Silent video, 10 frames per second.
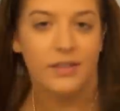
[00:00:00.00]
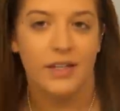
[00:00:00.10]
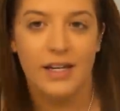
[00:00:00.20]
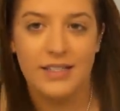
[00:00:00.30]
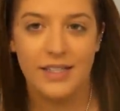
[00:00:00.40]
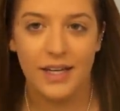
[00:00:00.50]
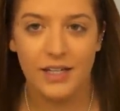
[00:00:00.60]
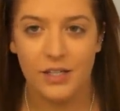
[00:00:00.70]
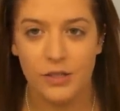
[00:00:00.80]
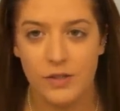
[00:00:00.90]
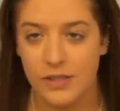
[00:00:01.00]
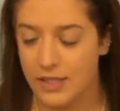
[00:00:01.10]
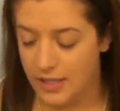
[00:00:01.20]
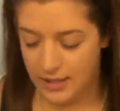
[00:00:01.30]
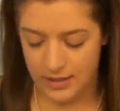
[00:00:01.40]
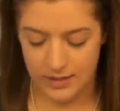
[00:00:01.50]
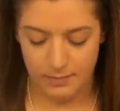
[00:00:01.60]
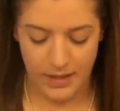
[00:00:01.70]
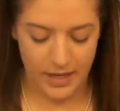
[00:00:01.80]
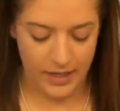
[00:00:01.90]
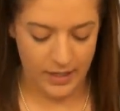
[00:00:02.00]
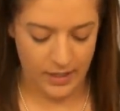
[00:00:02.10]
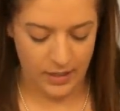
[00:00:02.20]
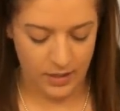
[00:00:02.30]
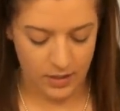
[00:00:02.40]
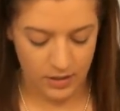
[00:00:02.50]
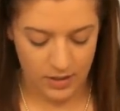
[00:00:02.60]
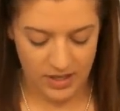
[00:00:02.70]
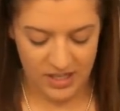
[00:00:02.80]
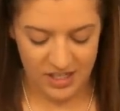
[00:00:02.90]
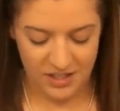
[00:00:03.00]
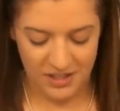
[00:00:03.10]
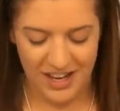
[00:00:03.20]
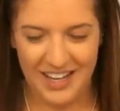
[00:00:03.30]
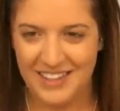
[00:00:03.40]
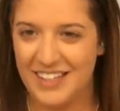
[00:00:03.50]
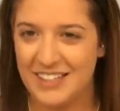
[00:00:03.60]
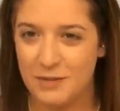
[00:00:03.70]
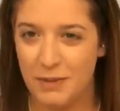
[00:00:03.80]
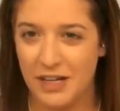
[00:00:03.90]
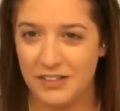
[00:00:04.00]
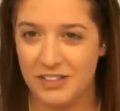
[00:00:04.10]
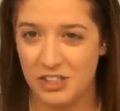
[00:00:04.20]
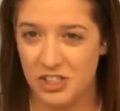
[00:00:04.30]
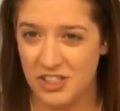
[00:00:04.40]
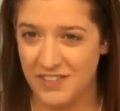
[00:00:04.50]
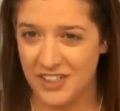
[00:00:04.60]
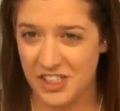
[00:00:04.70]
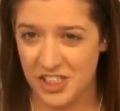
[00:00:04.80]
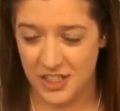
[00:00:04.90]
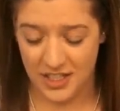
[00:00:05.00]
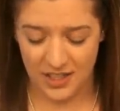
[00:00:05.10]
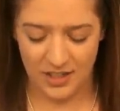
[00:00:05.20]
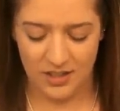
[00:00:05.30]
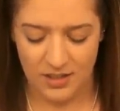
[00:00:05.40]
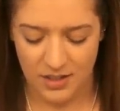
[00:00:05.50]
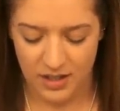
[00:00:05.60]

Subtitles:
The next thing I use is my, I think it's pronounced Givenchy,